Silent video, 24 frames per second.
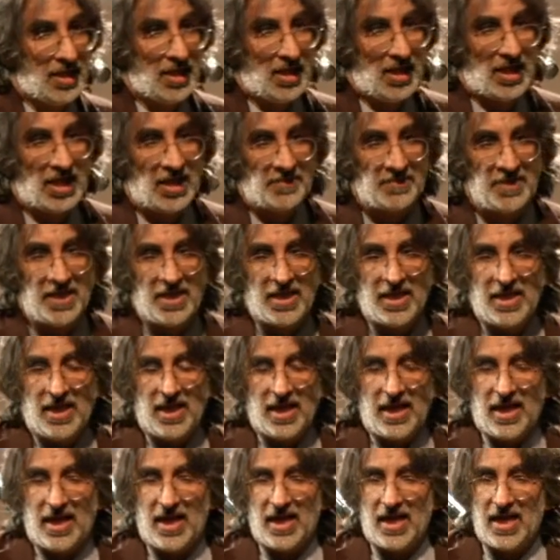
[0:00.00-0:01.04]
Um,
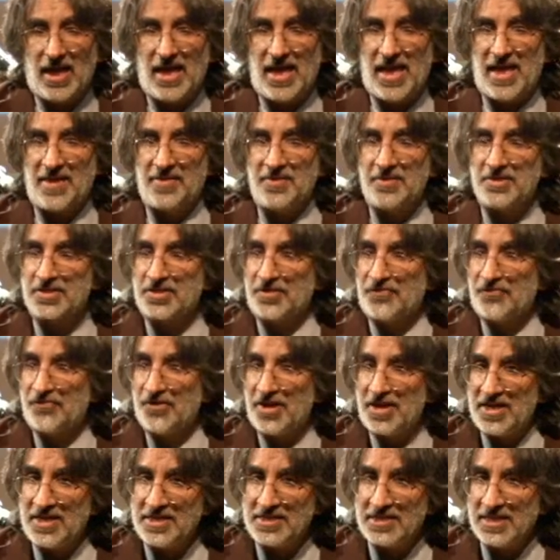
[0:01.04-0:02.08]
uh, and there's a
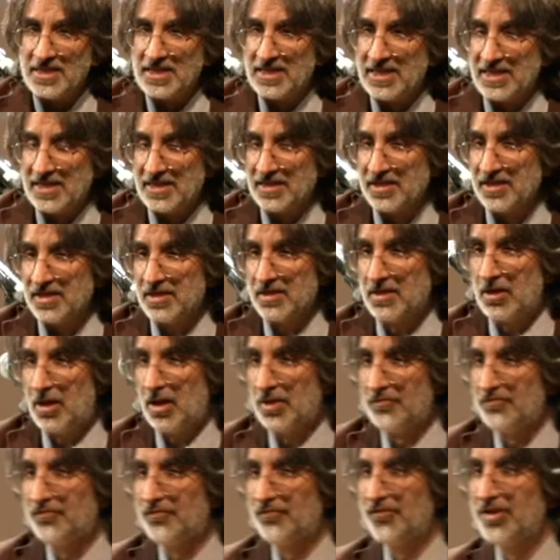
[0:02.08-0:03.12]
phrase in England
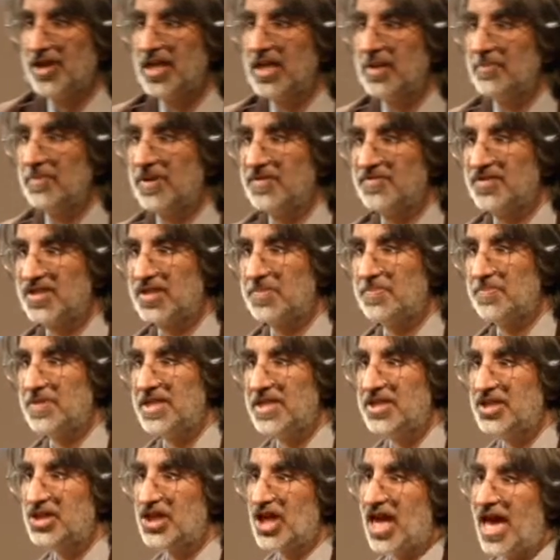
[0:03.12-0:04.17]
called freedom of
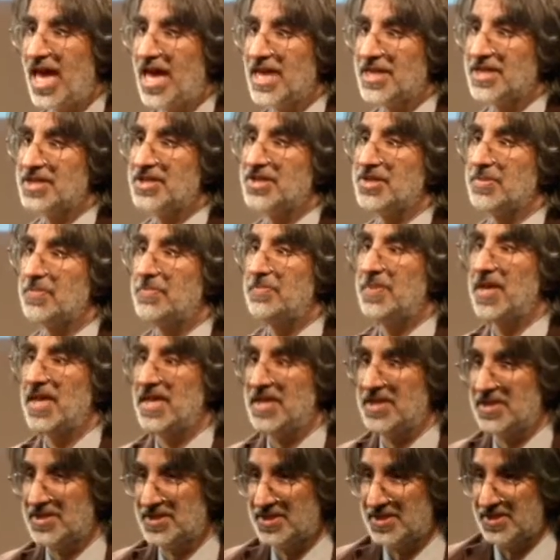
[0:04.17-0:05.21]
speech and
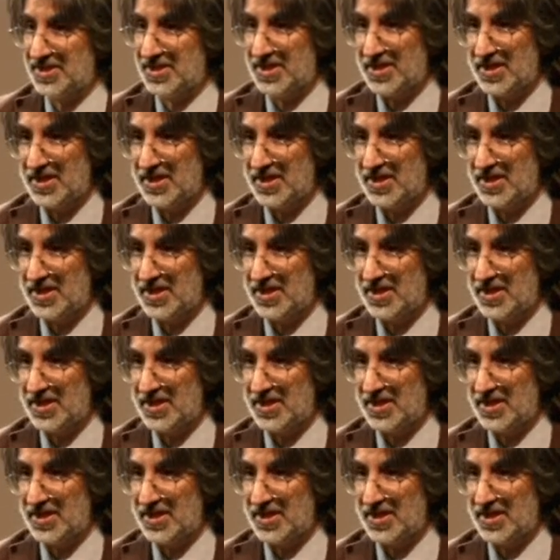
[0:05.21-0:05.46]
debate.